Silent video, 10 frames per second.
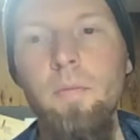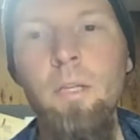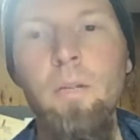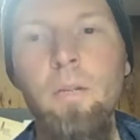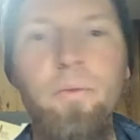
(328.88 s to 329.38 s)

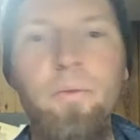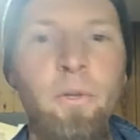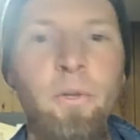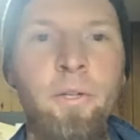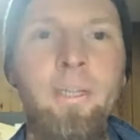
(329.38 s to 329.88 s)
Those are
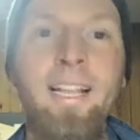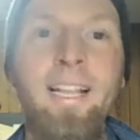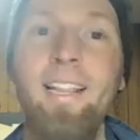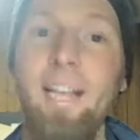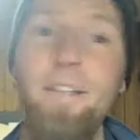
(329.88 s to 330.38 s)
very good.
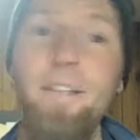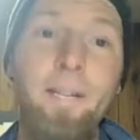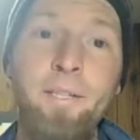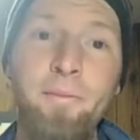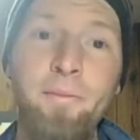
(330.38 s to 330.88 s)
The
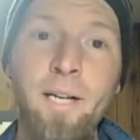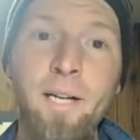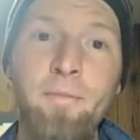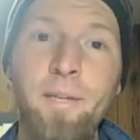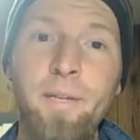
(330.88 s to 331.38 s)

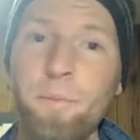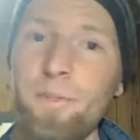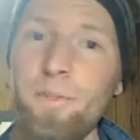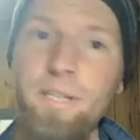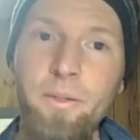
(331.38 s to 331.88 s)
N95 in
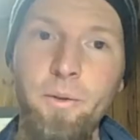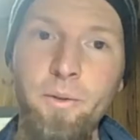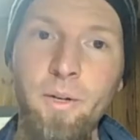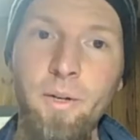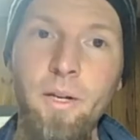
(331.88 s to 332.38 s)

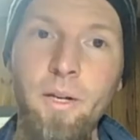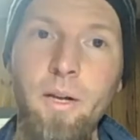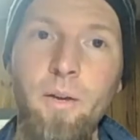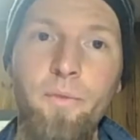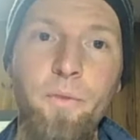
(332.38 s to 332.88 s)
particular
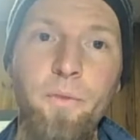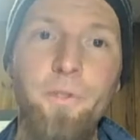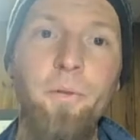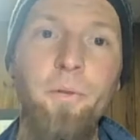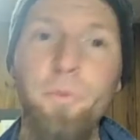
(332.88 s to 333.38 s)
for
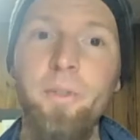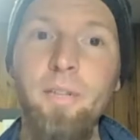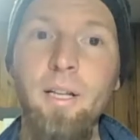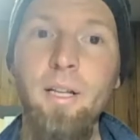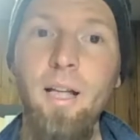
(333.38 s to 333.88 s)
children